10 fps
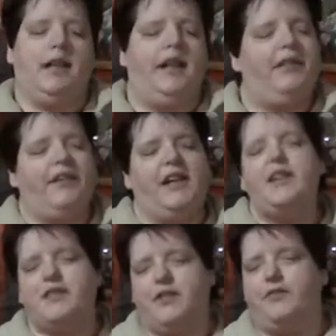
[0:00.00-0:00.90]
And I think
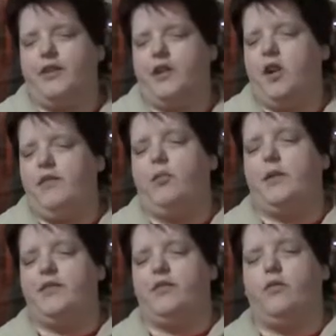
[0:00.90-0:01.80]
that's something that I've
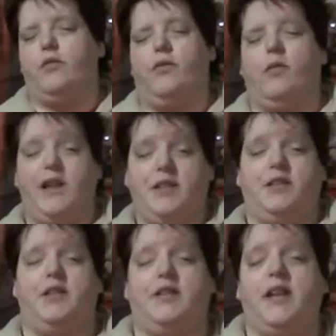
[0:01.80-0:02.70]
always fought for as a
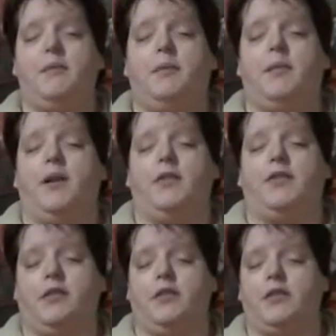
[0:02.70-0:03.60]
disabled
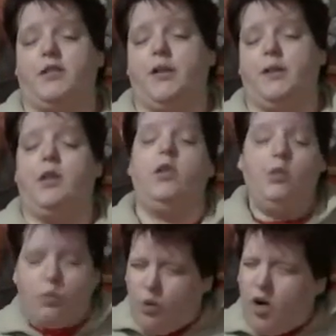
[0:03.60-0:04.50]
person, just going,
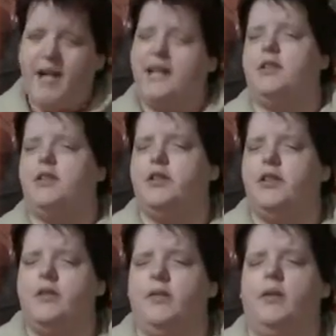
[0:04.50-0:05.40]
look what I can
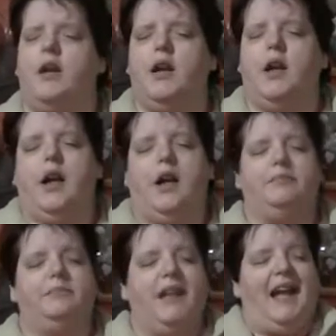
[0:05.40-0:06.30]
do,
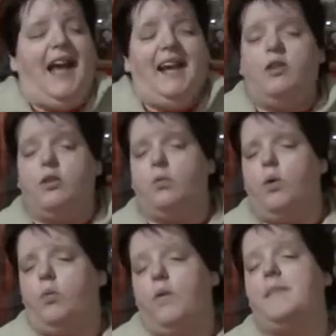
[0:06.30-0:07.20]
and look
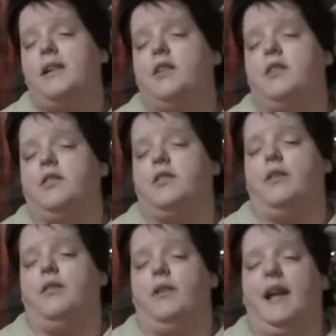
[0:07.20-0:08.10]
what women can do.
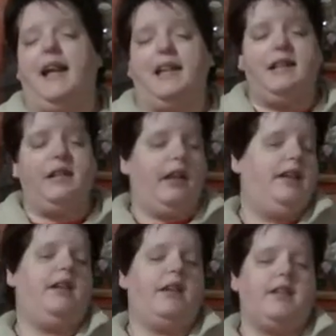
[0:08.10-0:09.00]
And
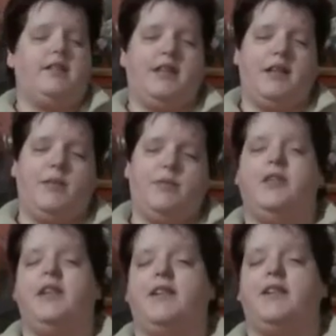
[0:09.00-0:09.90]
like I say, you
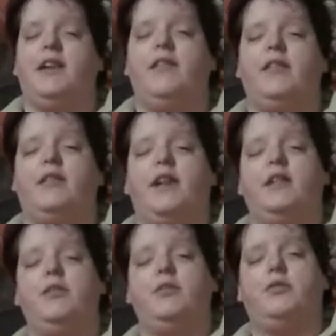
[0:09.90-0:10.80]
see this character
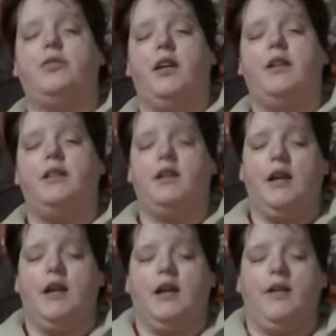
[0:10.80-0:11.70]
and you... and
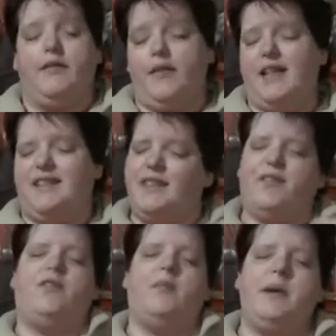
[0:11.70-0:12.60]
it's
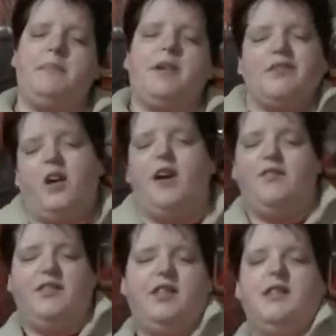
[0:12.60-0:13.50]
different for me because
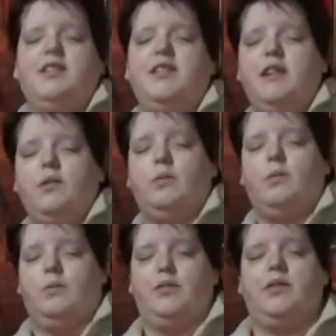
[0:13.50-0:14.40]
I've seen the
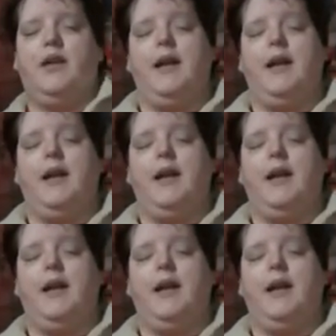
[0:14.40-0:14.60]
sequels,